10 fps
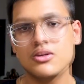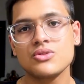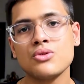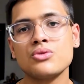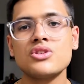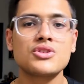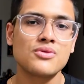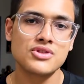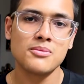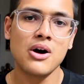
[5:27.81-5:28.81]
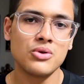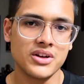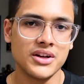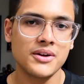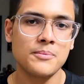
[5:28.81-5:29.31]
So this was about
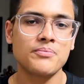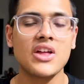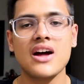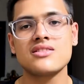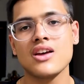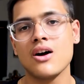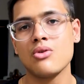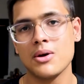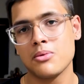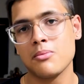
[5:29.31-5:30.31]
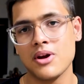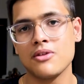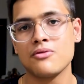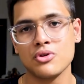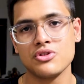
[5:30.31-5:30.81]
it. That's how I
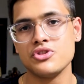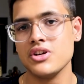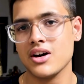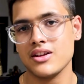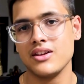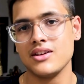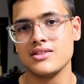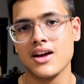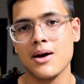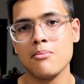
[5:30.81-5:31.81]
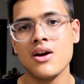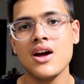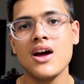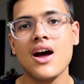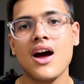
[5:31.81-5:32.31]
prepared for the GRE exam.
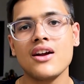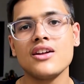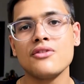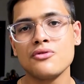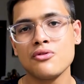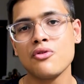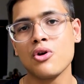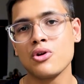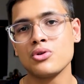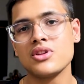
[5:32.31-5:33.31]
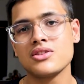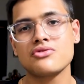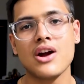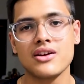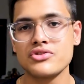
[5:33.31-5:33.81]
And if you follow this
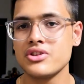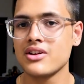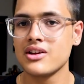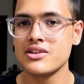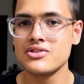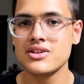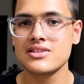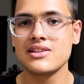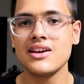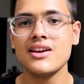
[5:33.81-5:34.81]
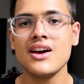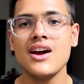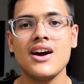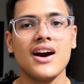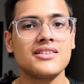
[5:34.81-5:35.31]
strategy religiously,
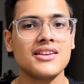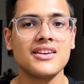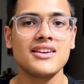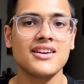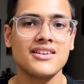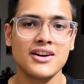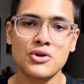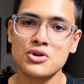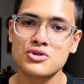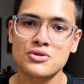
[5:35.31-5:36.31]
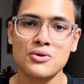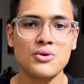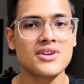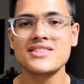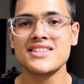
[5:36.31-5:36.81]
I think a good
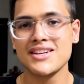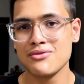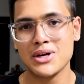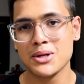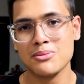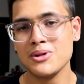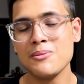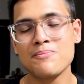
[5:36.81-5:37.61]
score is inevitable.